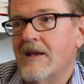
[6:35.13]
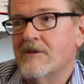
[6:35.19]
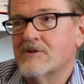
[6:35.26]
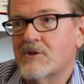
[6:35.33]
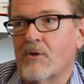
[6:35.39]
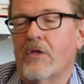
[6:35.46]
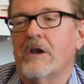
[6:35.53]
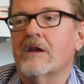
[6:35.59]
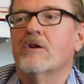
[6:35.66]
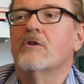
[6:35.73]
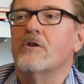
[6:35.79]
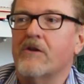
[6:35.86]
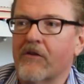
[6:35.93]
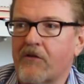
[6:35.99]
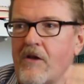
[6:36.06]
So that it
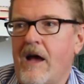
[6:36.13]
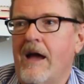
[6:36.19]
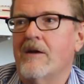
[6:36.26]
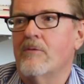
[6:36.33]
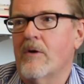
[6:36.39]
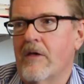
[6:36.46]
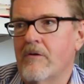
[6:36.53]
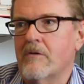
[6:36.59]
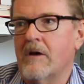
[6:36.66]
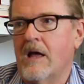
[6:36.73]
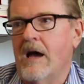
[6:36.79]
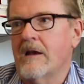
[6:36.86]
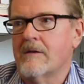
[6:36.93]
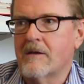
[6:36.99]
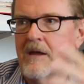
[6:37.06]
could decide whether or
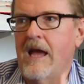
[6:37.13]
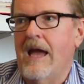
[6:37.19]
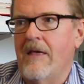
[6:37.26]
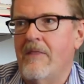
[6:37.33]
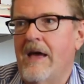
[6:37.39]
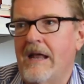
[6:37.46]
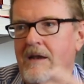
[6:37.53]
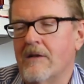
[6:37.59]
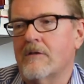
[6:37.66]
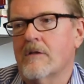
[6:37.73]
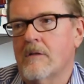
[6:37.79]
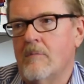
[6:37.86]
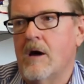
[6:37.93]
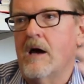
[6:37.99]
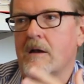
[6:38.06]
not to add that into
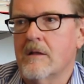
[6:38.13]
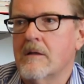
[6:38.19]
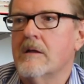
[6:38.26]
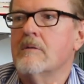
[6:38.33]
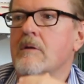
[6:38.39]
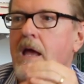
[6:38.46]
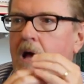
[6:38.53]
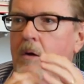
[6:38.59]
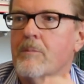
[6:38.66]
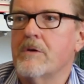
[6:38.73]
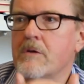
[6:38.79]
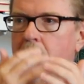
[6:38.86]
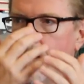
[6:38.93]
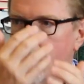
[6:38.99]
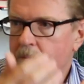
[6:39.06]
the model and help
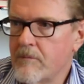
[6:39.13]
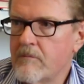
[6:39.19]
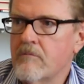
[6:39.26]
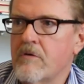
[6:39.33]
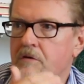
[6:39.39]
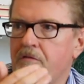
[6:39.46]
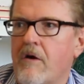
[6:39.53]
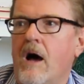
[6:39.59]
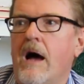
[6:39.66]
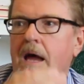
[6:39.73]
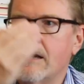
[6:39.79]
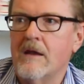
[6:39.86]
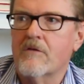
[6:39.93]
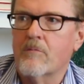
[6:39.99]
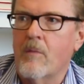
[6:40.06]

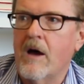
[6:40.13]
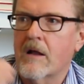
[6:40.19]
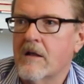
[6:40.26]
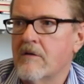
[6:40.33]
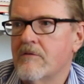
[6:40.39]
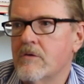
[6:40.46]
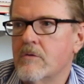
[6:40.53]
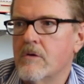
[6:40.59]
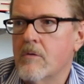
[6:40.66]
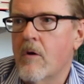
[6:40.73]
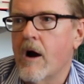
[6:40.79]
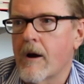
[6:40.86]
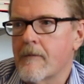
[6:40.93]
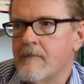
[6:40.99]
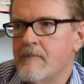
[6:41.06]
refine its model of who you
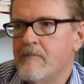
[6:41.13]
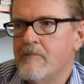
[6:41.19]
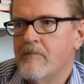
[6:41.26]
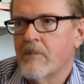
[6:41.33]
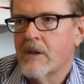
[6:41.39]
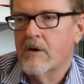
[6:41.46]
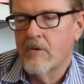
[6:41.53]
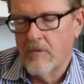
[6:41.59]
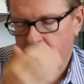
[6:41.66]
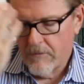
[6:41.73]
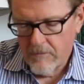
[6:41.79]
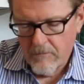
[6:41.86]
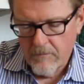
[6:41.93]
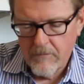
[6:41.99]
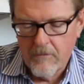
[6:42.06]
are or of
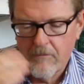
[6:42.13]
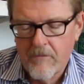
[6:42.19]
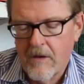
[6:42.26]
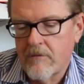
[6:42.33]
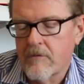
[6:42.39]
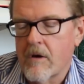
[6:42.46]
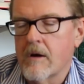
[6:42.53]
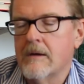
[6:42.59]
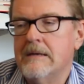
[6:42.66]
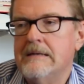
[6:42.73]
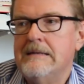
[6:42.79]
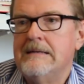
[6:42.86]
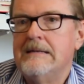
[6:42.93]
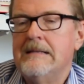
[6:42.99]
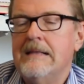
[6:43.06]
who your friends are.
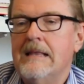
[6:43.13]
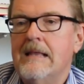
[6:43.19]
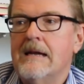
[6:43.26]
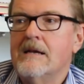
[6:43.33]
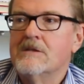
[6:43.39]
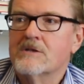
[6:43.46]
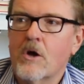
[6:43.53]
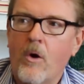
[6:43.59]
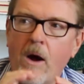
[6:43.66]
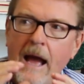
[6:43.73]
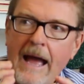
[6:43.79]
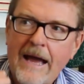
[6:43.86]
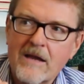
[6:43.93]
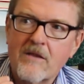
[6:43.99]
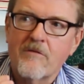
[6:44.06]
So
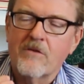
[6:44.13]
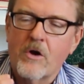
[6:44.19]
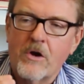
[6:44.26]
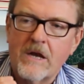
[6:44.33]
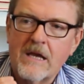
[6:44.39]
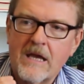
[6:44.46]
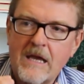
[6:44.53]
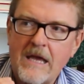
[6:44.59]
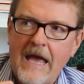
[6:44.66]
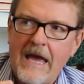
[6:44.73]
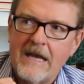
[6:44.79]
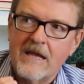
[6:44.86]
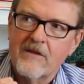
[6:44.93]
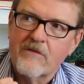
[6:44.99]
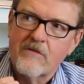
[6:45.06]
active learning,
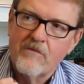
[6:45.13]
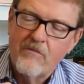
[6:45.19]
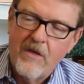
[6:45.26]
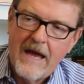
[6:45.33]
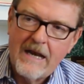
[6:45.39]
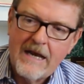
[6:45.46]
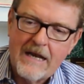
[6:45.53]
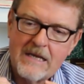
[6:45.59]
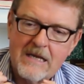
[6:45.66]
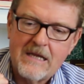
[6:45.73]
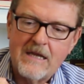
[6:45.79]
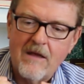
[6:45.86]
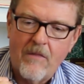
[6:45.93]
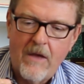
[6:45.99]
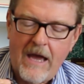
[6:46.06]
again, is that
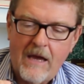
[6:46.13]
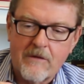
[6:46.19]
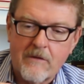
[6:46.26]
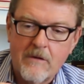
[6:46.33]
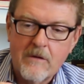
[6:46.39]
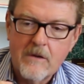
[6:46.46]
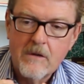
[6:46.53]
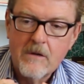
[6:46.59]
idea that